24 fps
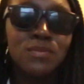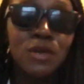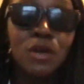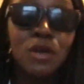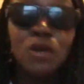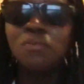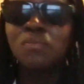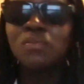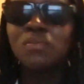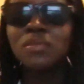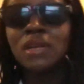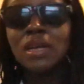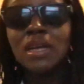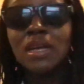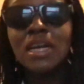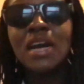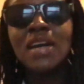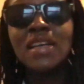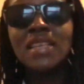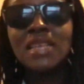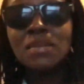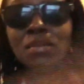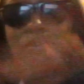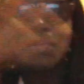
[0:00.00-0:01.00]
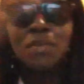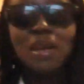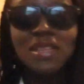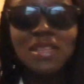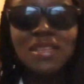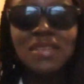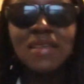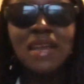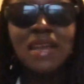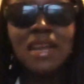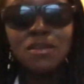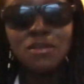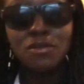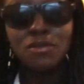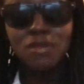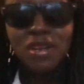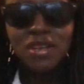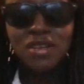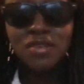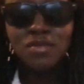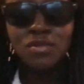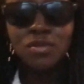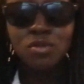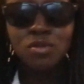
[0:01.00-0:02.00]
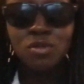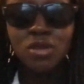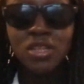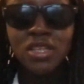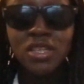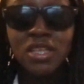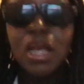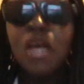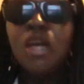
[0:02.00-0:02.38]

Oh, guys, I'm about to digress real quickly.